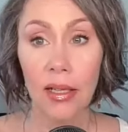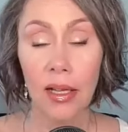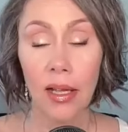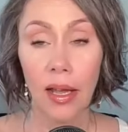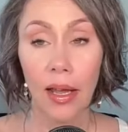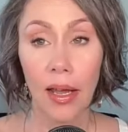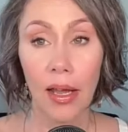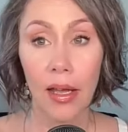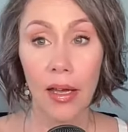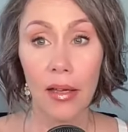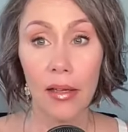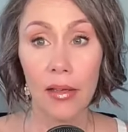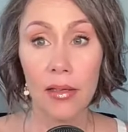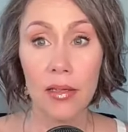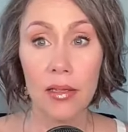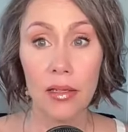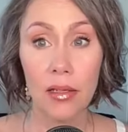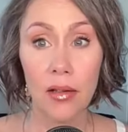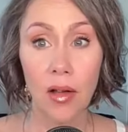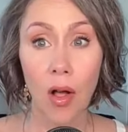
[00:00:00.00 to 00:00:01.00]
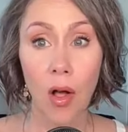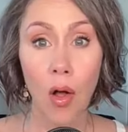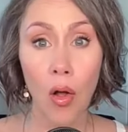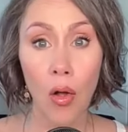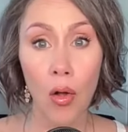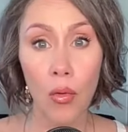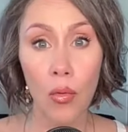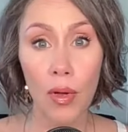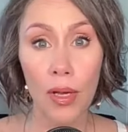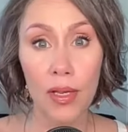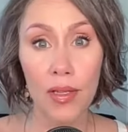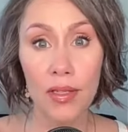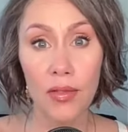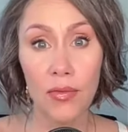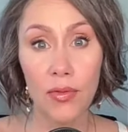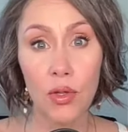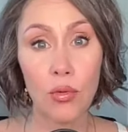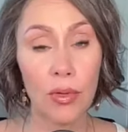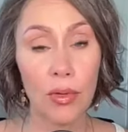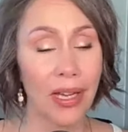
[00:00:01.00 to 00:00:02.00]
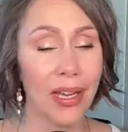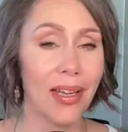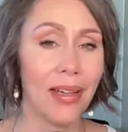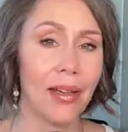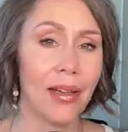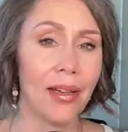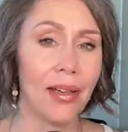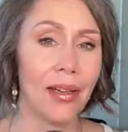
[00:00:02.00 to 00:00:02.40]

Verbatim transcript: And always, if you can,